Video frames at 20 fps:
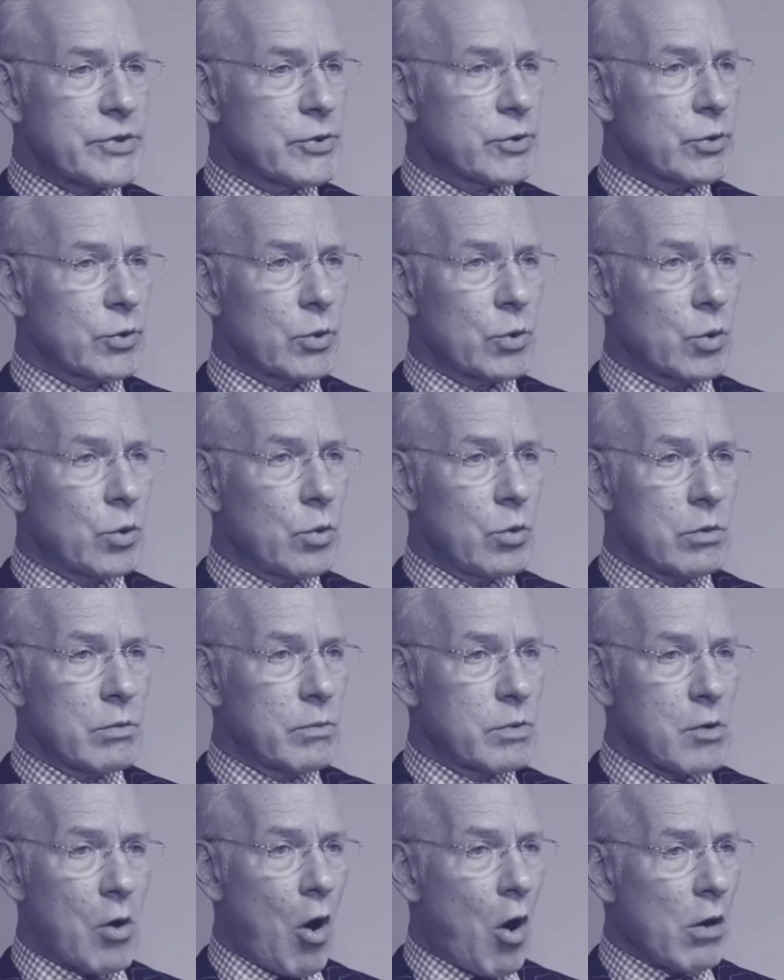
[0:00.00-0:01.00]
to
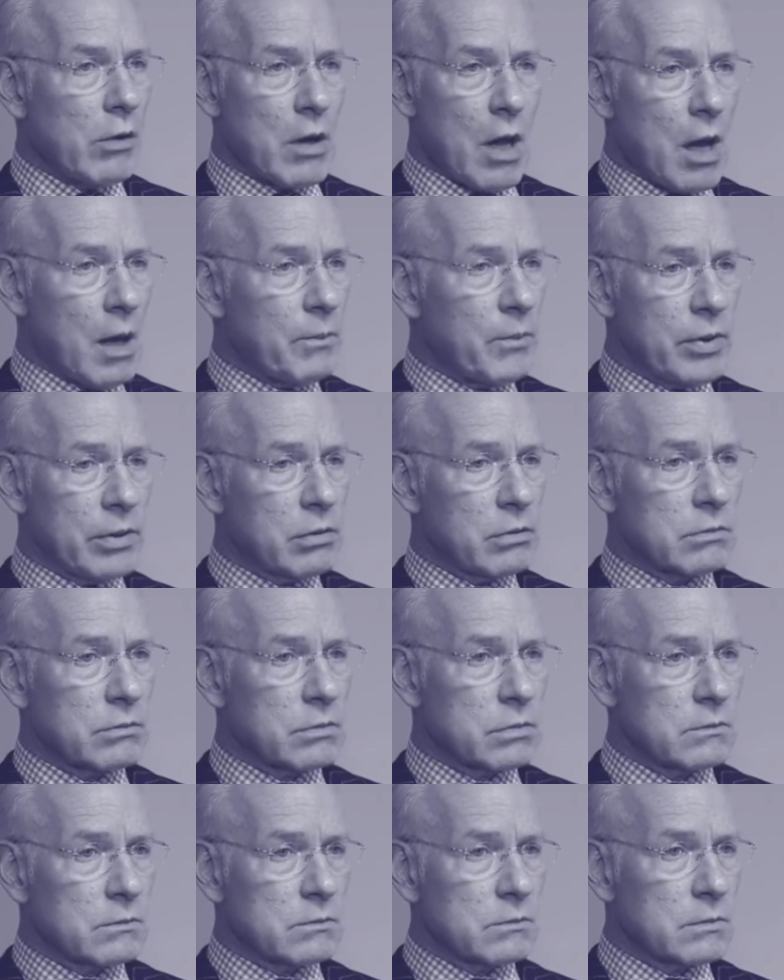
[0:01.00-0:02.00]
call up
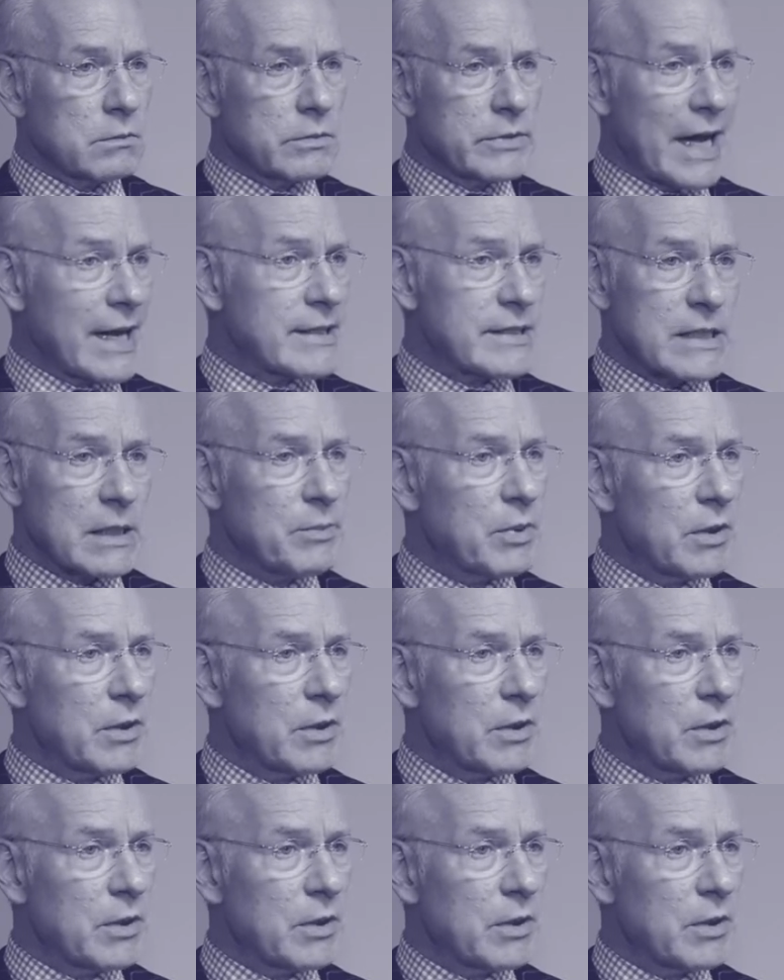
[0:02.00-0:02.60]
Nancy